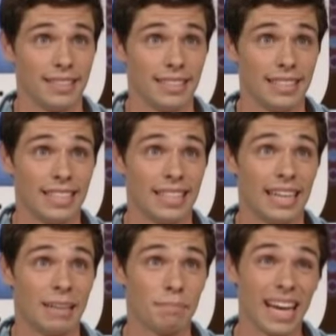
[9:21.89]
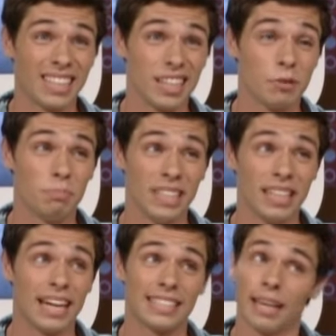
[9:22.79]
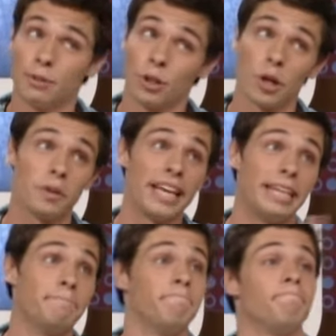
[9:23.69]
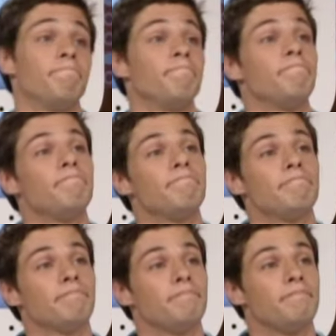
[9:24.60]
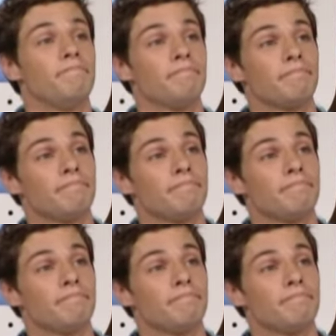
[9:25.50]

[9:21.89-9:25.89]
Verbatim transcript: Okay. had bad luck with B last time, so I'll go with A. Yeah, let's see if that turns oh, yeah. it